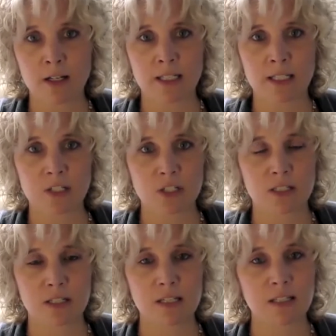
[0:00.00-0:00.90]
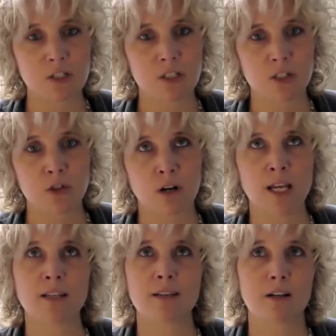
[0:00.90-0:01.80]
And it's just a
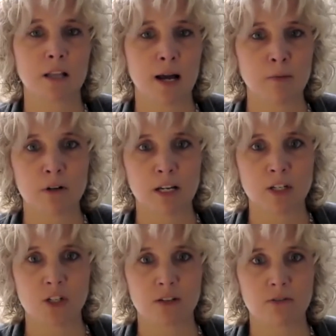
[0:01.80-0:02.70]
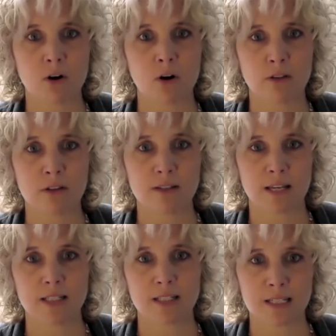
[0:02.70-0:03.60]
great collaboration of all these
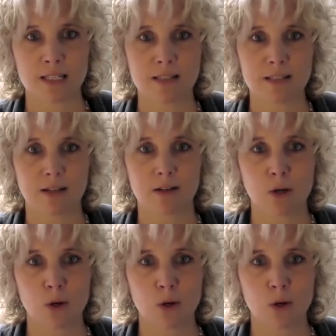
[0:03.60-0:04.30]
entities that